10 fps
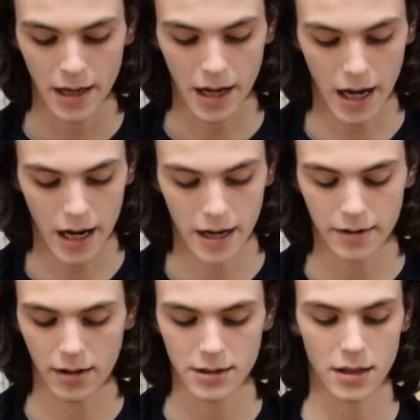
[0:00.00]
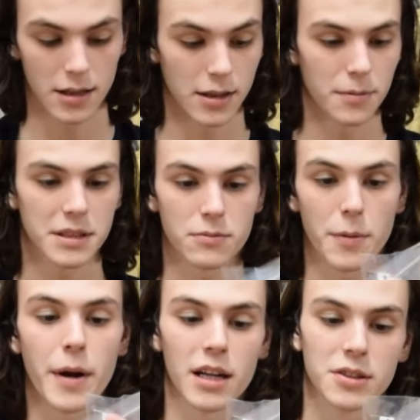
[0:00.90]
and some
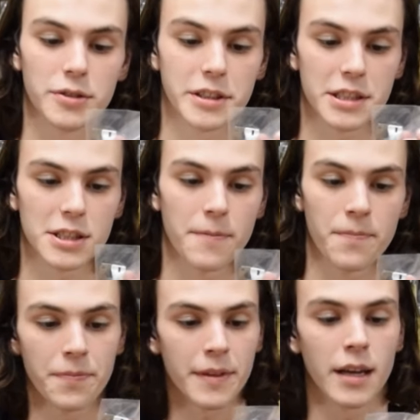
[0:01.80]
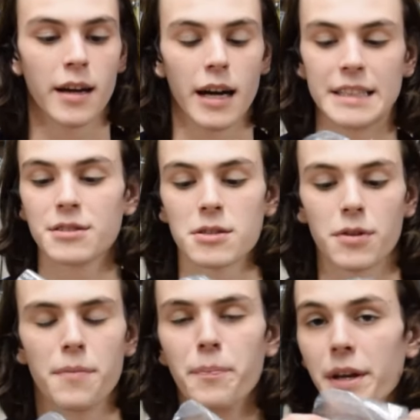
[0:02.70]
repair tools. As you said,
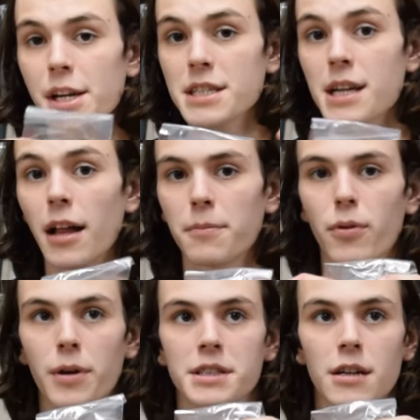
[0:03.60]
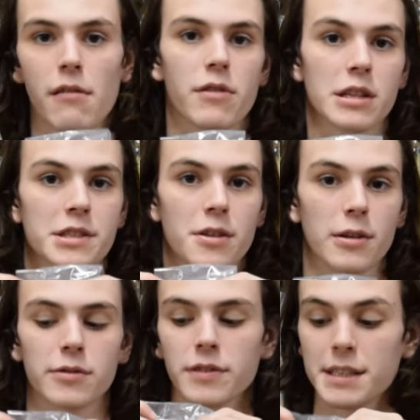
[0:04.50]
one of the big selling points of this
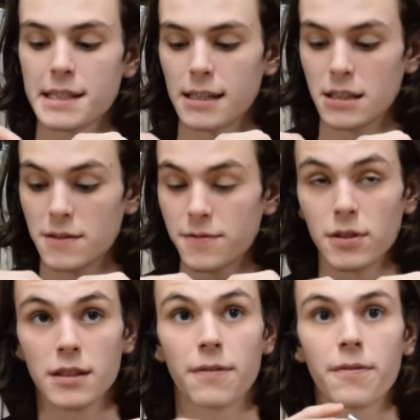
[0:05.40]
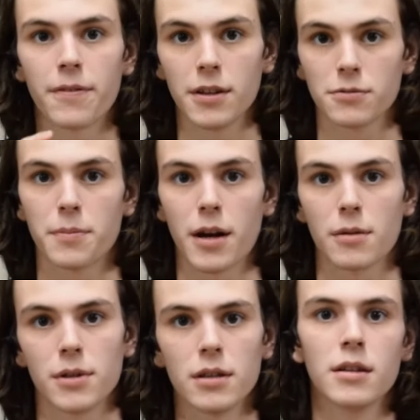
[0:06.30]
stove is that it's fully field
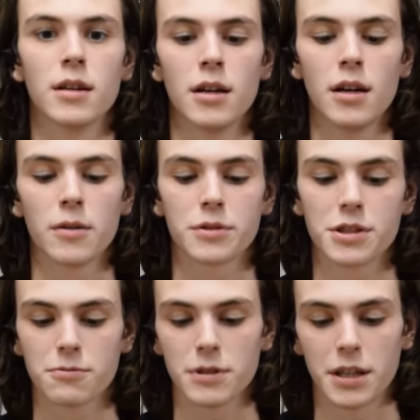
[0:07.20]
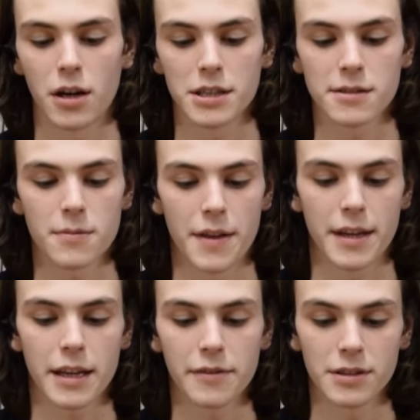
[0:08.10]
repairable, which is really awesome, and
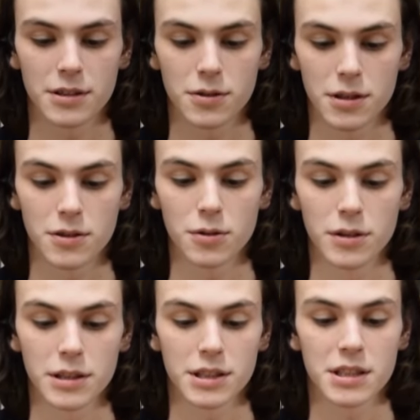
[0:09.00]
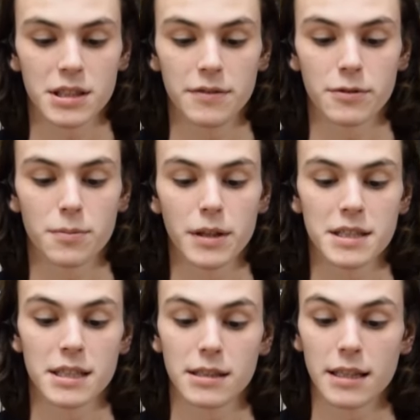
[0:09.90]
they give you the tools to even
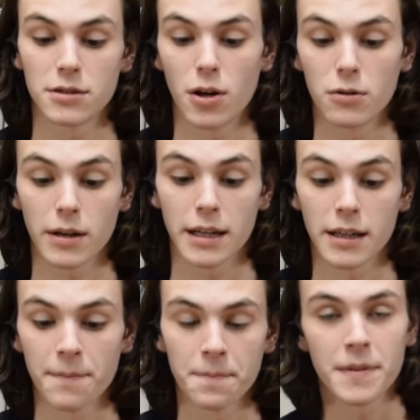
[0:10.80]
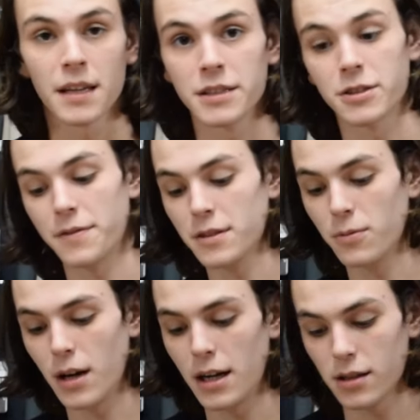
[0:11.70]
replace it in an O-ring. So after a
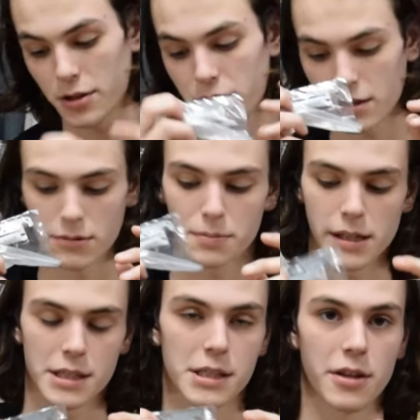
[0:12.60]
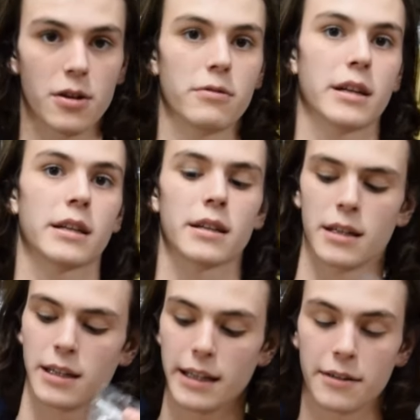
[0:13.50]
while, you can replace the O-ring
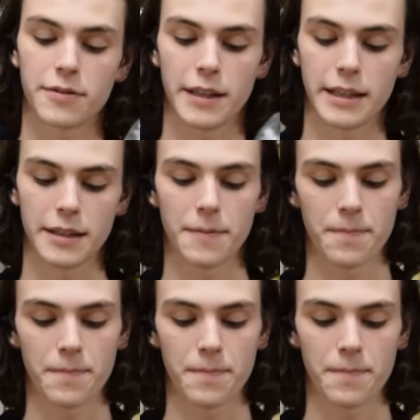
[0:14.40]
if needed.